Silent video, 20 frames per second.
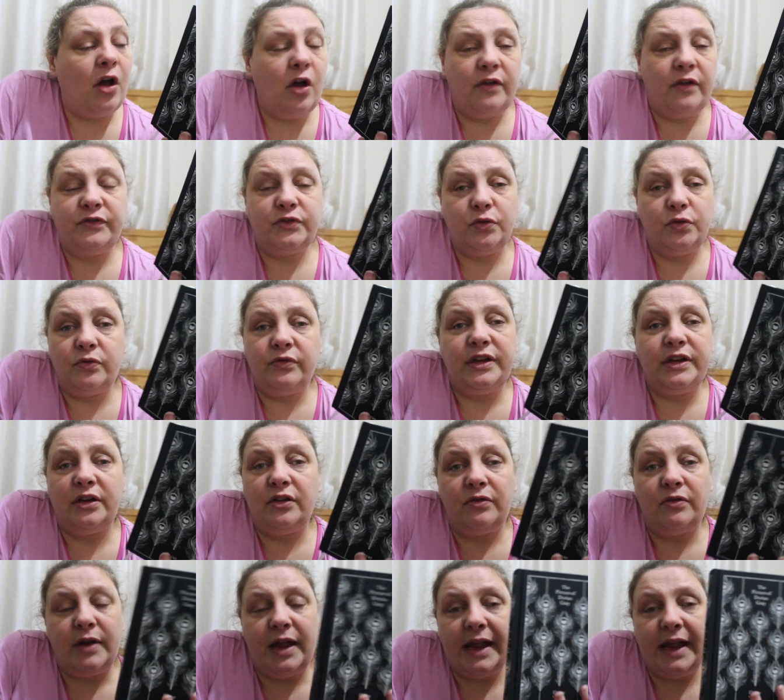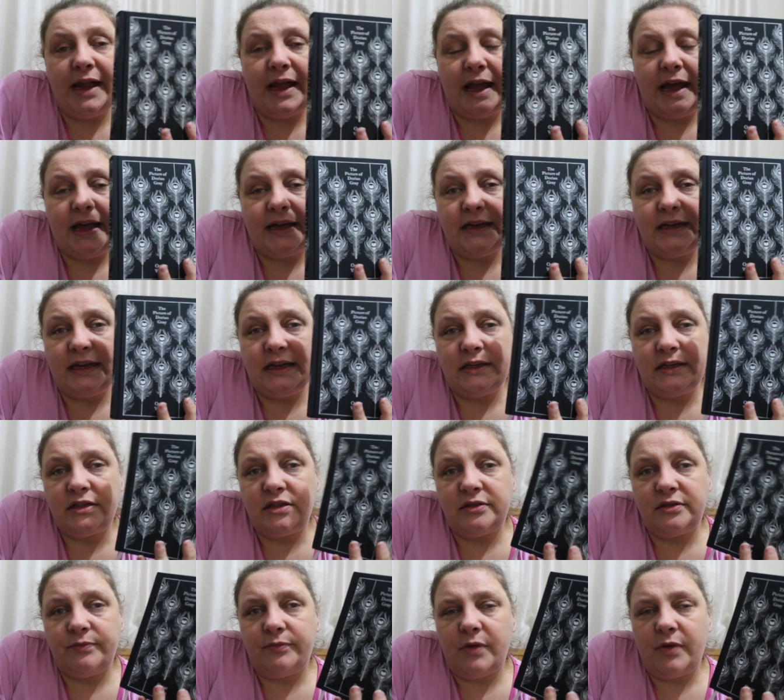of Dorian Gray and
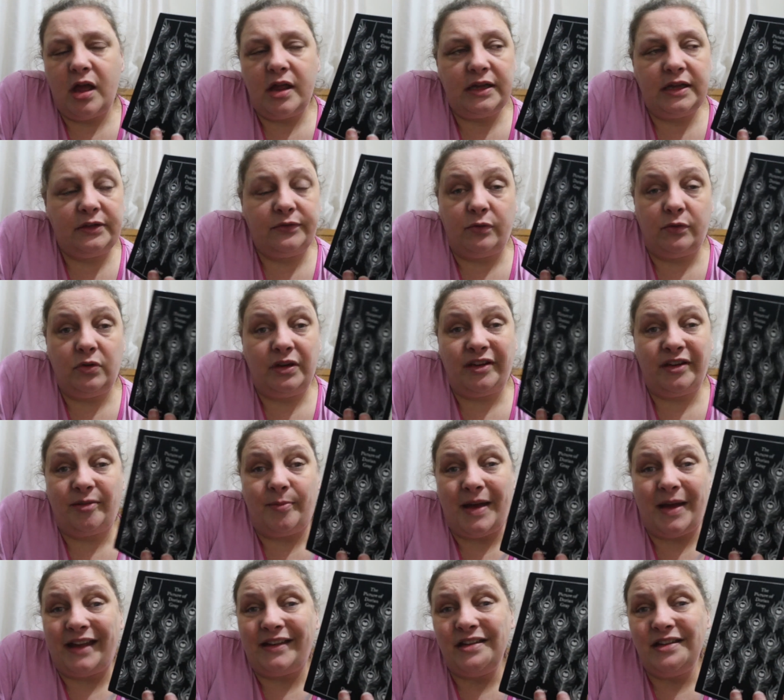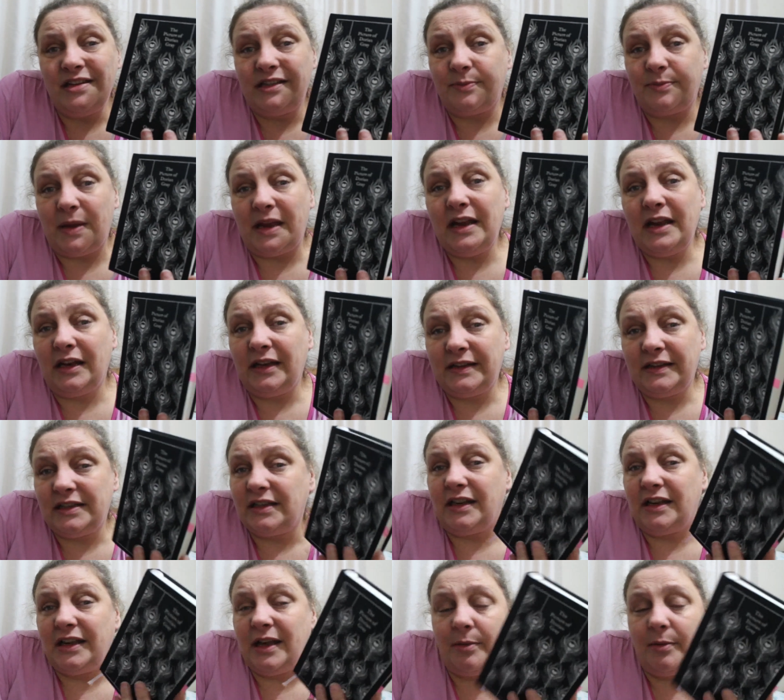his his fall into madness,
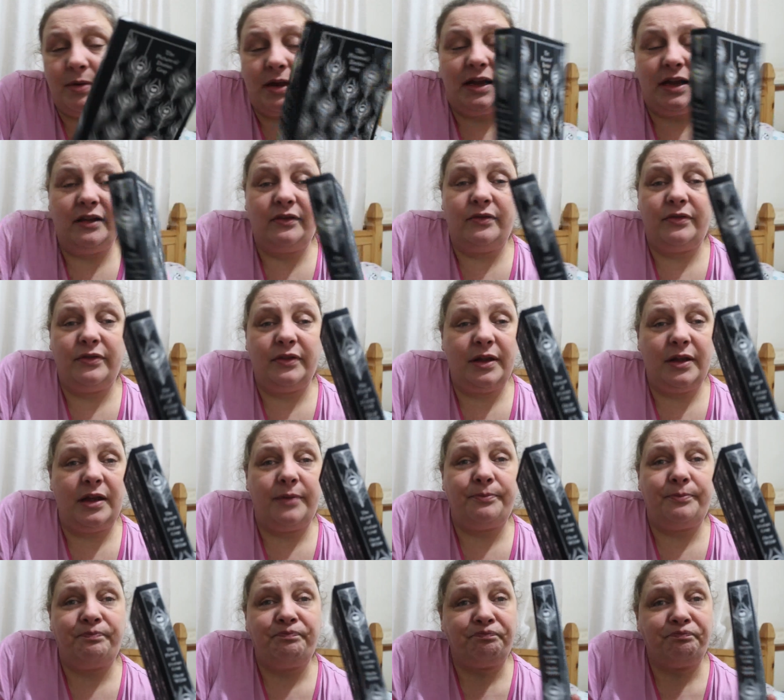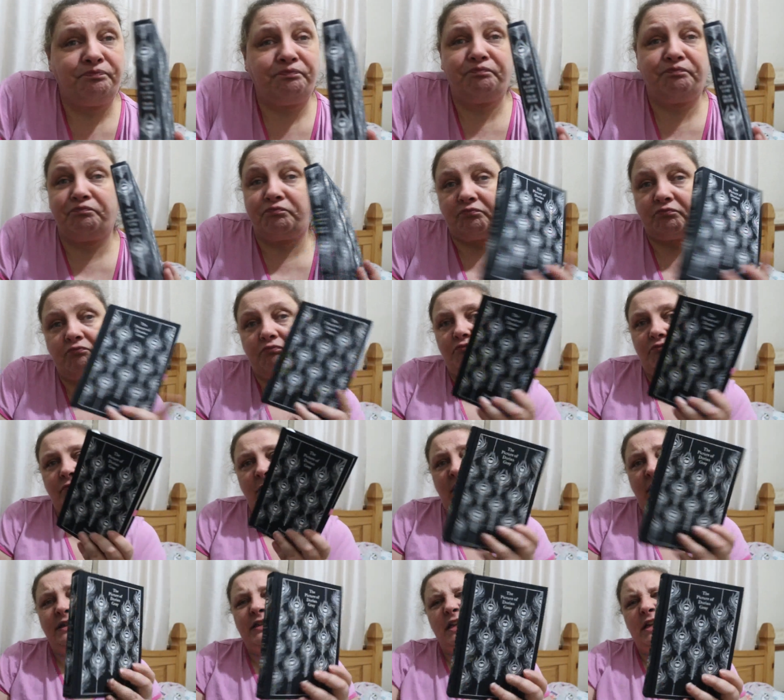basically, I believe. Um,
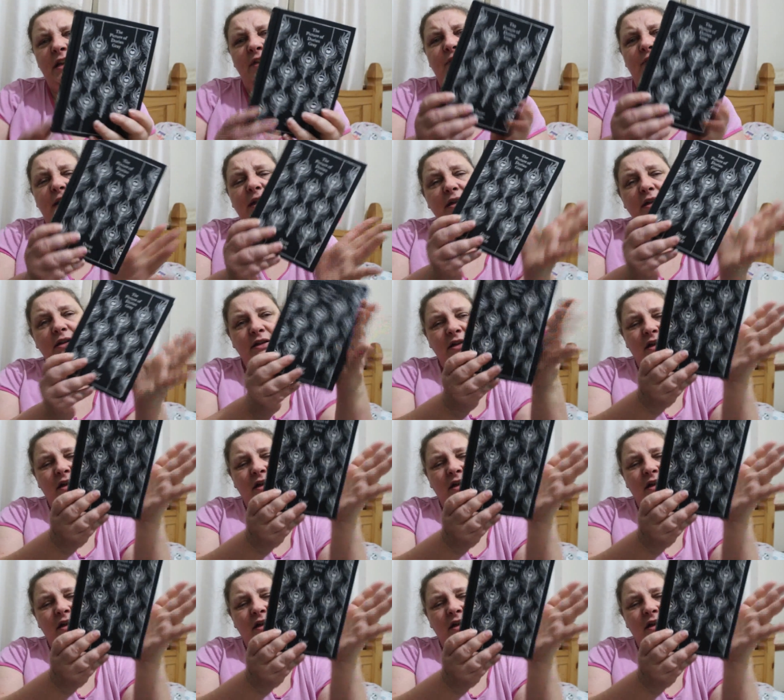it's the lovely